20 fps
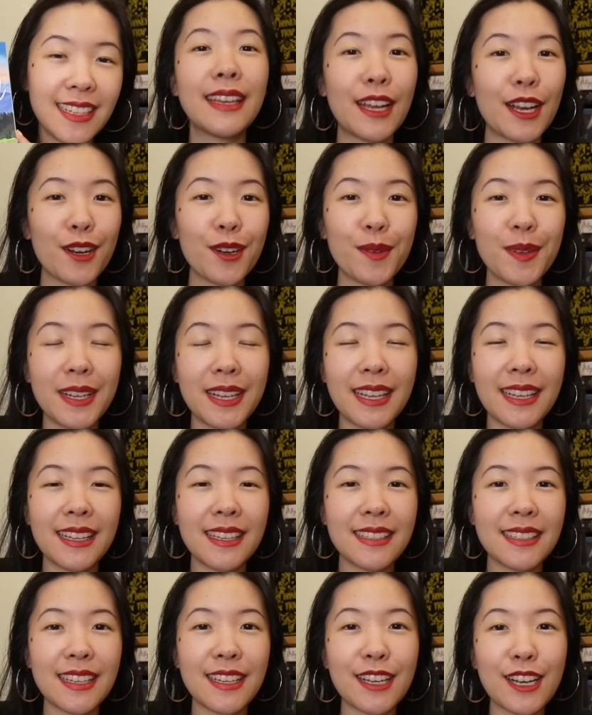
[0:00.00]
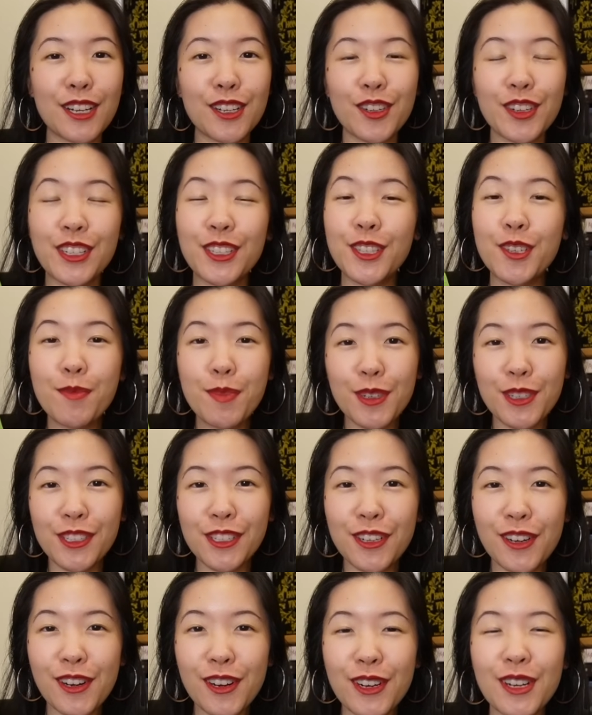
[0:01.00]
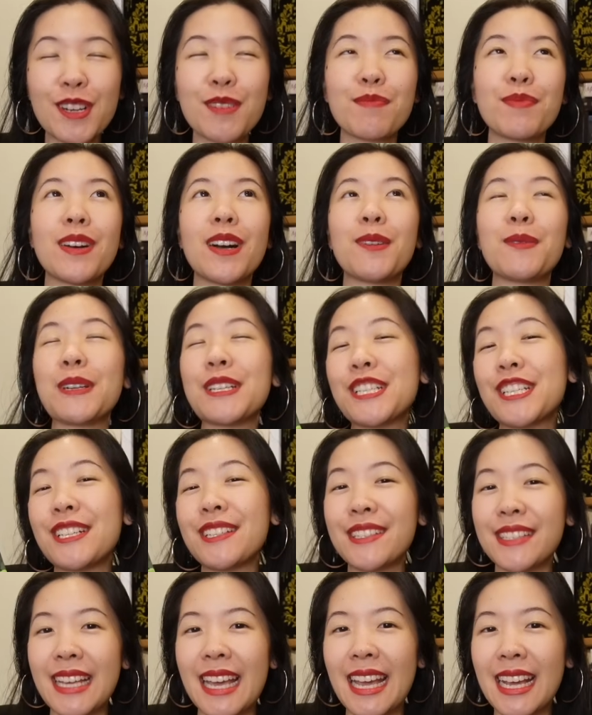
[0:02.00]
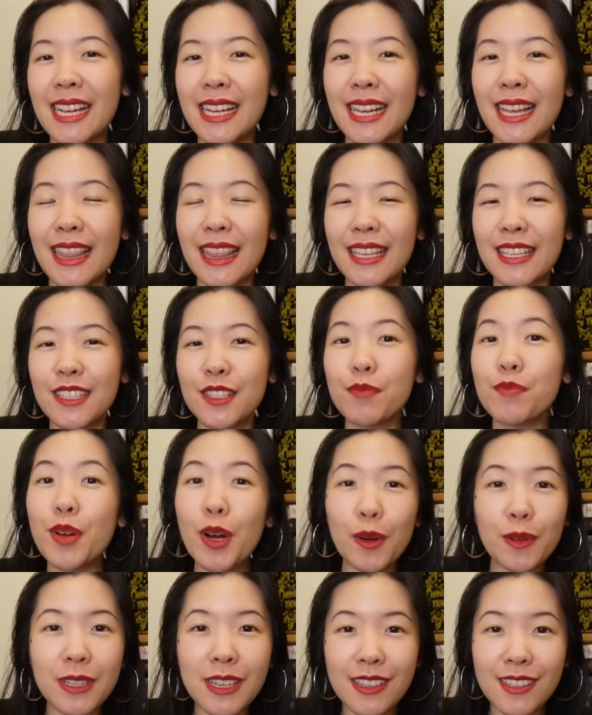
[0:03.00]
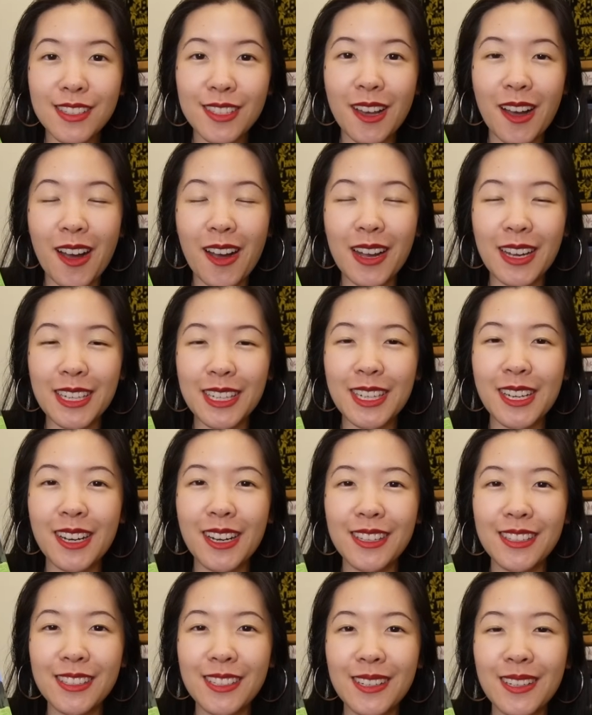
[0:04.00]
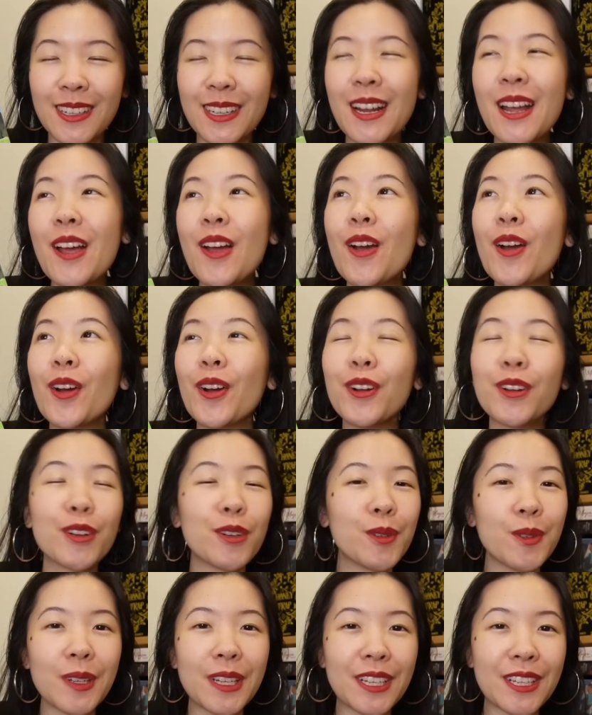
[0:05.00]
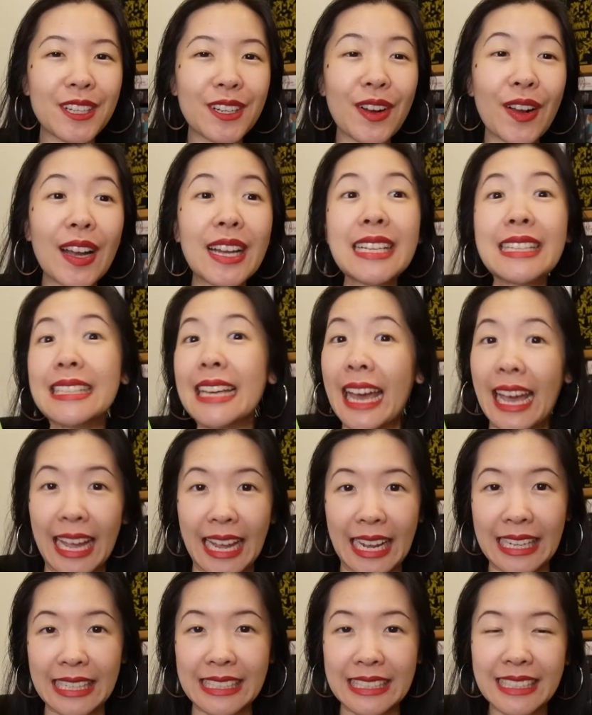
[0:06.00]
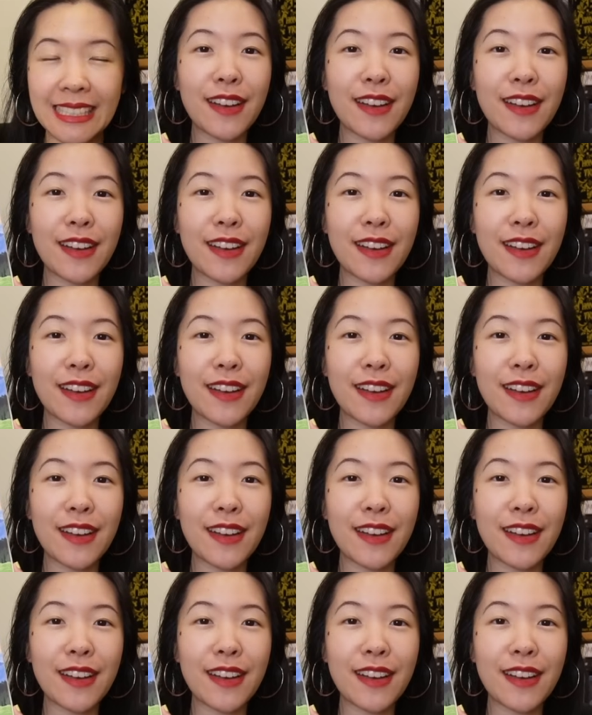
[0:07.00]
The heroine is a country superstar, but when she sang this protest song at a concert, her career tanked.